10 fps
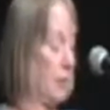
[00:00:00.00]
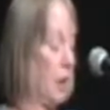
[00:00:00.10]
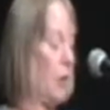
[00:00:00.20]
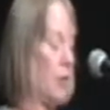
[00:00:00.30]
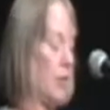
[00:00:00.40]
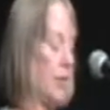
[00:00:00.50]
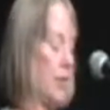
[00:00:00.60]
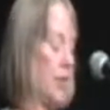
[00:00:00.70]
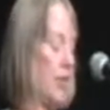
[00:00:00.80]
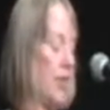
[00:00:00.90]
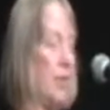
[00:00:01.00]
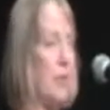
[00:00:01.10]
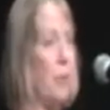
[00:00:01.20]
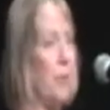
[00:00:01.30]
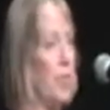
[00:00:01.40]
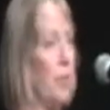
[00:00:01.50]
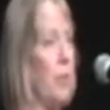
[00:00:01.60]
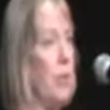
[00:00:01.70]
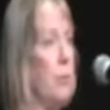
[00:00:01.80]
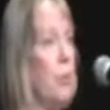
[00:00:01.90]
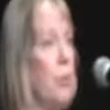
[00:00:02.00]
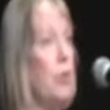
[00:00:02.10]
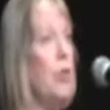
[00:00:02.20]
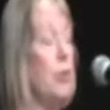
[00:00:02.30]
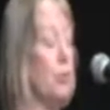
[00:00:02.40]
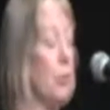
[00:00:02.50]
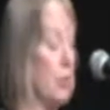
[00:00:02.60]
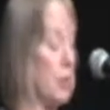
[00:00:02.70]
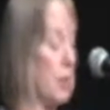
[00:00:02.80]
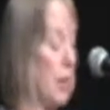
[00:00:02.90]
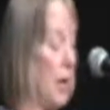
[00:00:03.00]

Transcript: hot in our jeans, wishing we'd worn shorts,